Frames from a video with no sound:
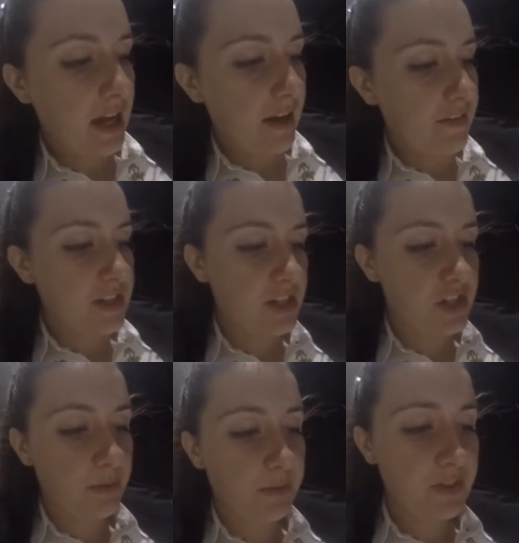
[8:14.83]
Obviously
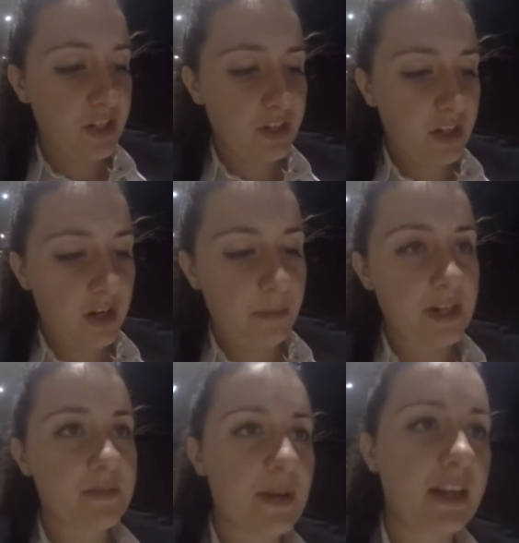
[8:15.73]
she would return home, and
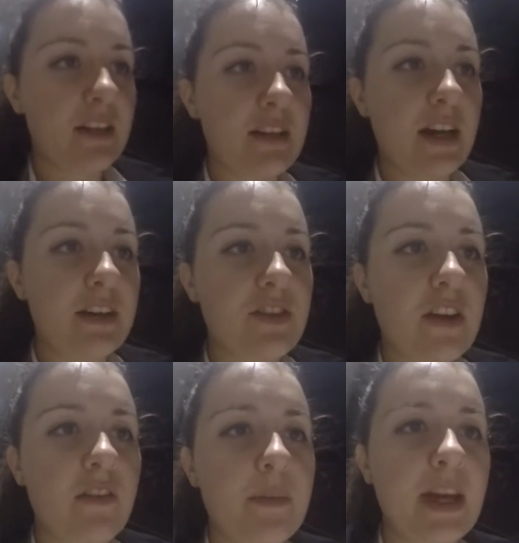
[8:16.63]
his mind could not
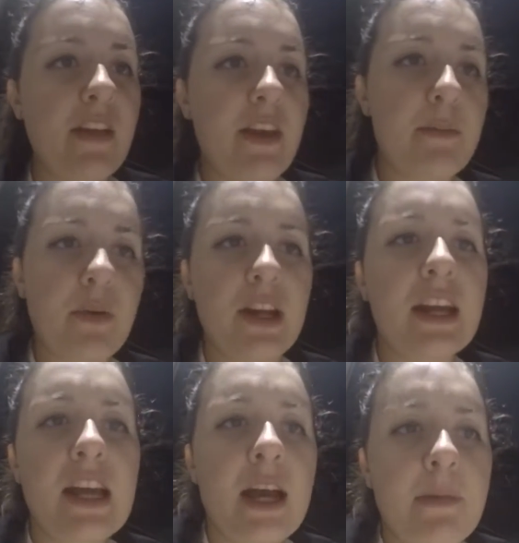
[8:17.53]
travel beyond that point.
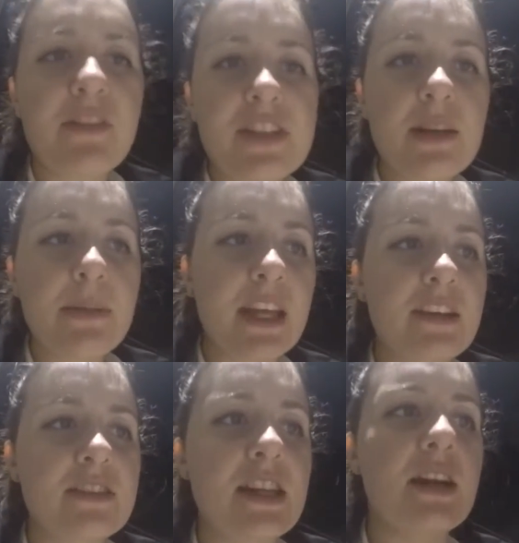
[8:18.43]
But for something
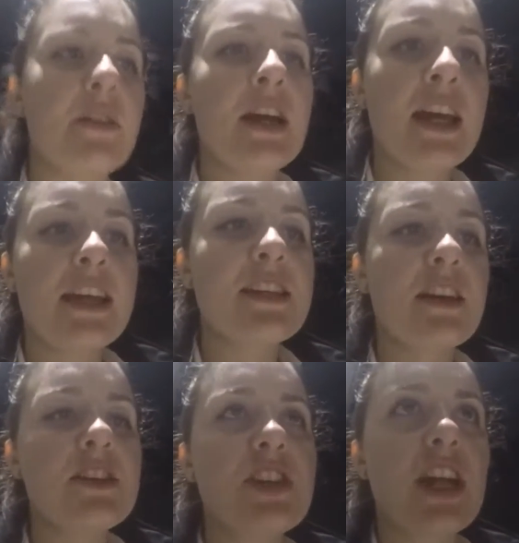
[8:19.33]
else now. He
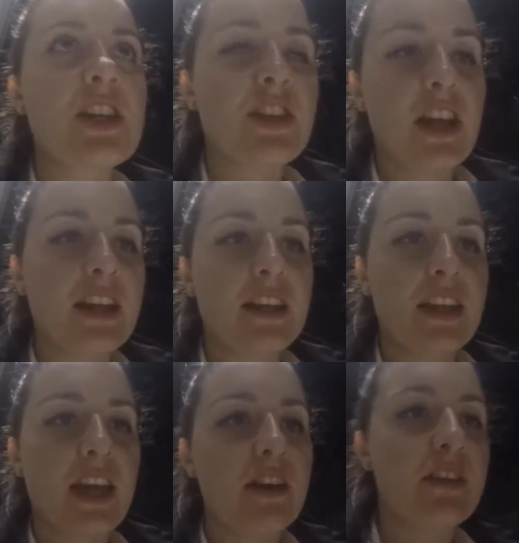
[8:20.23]
saw his change lying on
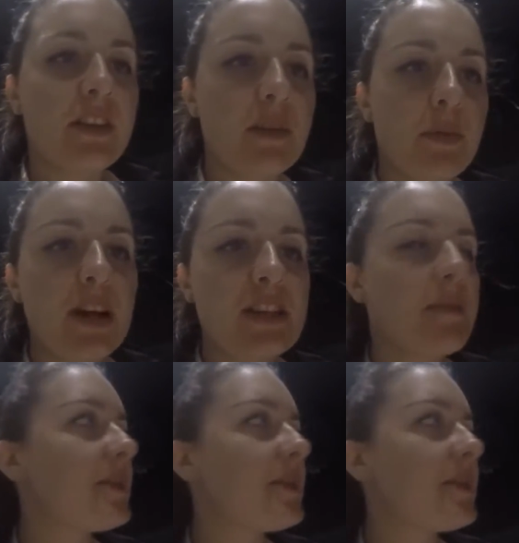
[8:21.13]
the counter, the price of the